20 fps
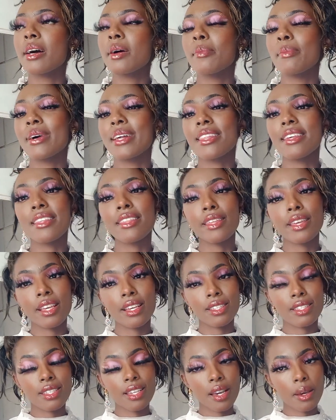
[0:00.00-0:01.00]
But the thing
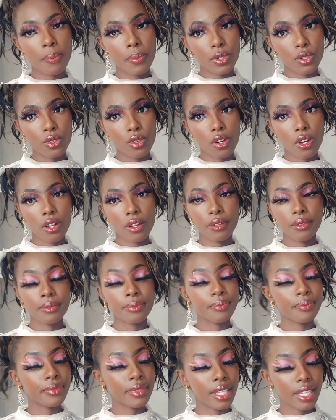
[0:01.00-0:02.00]
is capital.
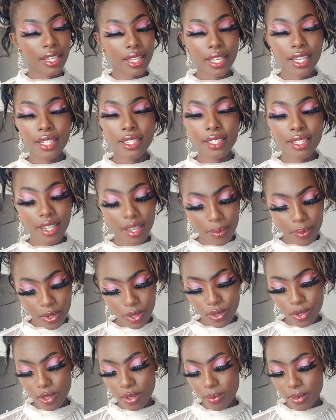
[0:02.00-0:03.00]
The thing is capital,